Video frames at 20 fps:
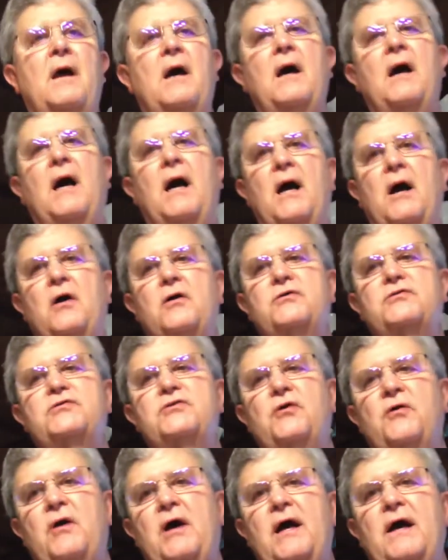I
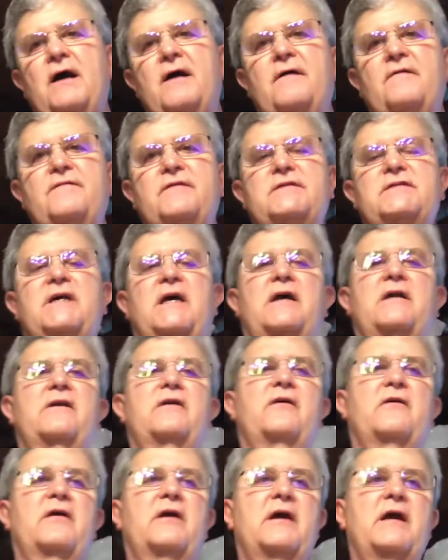also have a
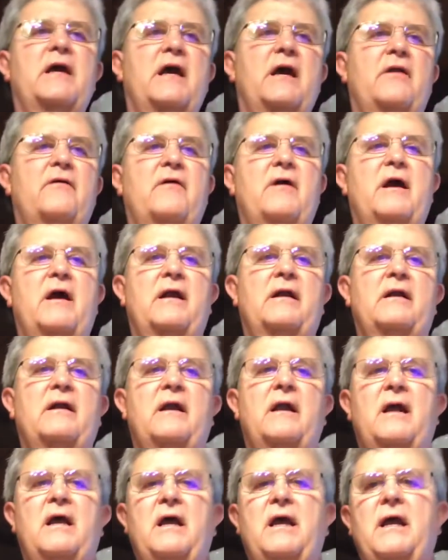secondary cataract
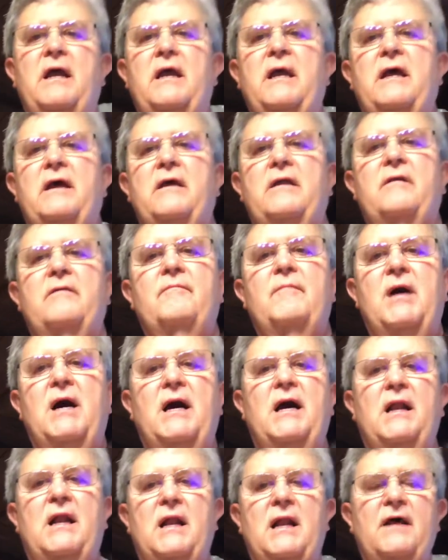in
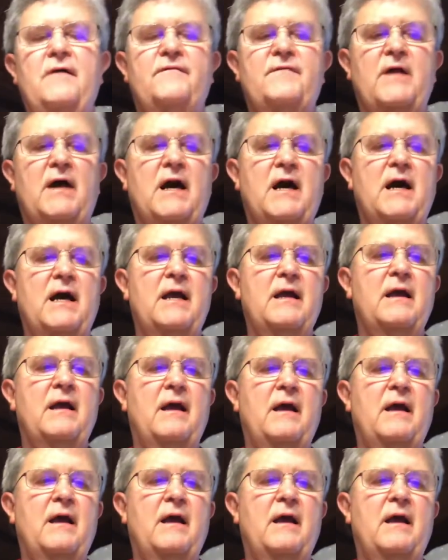my left eye,